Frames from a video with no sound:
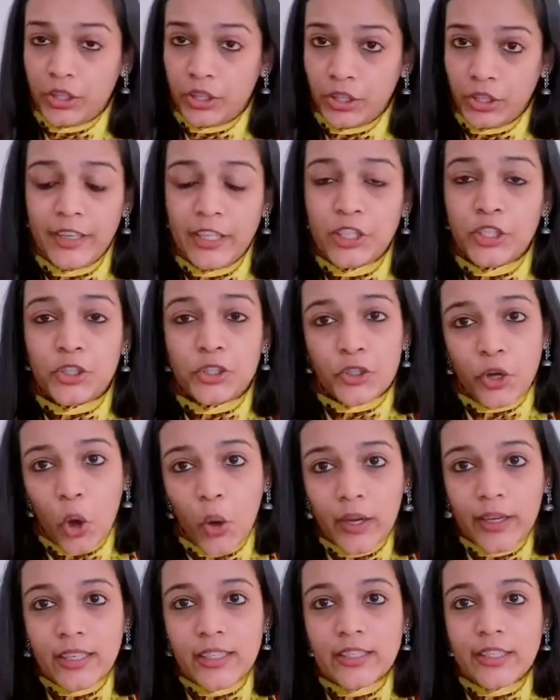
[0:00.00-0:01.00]
very
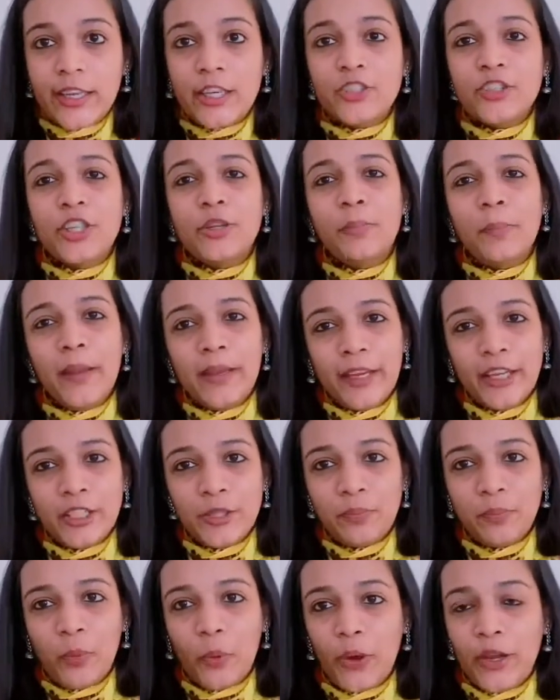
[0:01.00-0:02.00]
strong intention, make it
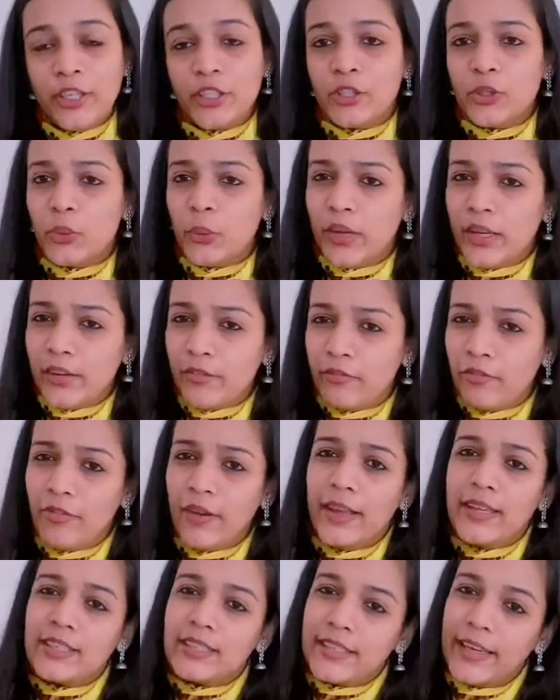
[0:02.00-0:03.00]
a point to
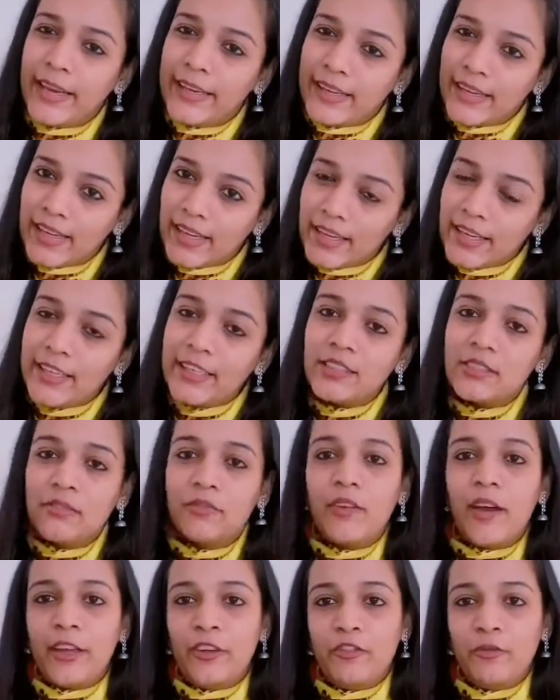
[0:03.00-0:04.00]
invest at least
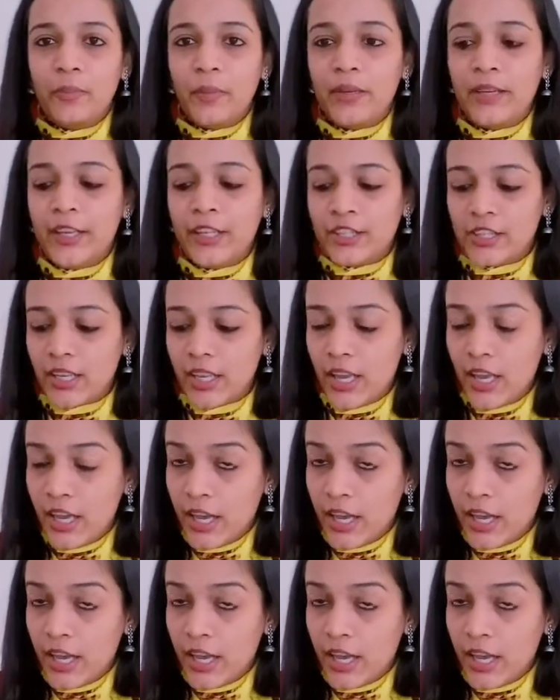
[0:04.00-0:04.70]
5 minutes